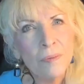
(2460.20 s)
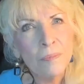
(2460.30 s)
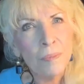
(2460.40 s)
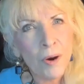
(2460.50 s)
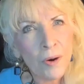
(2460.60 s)

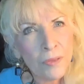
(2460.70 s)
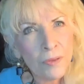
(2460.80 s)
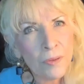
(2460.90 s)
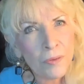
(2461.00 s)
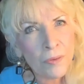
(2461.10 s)
birth
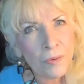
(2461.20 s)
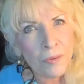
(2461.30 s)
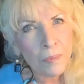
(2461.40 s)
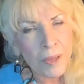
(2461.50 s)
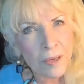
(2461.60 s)
through
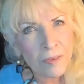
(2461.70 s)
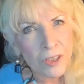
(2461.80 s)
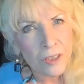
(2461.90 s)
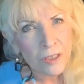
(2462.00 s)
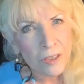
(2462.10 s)
the blood of
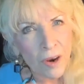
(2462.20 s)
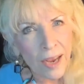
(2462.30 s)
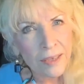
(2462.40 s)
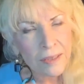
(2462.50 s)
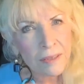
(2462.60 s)
Jesus
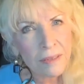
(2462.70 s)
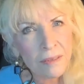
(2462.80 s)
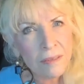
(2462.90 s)
Christ?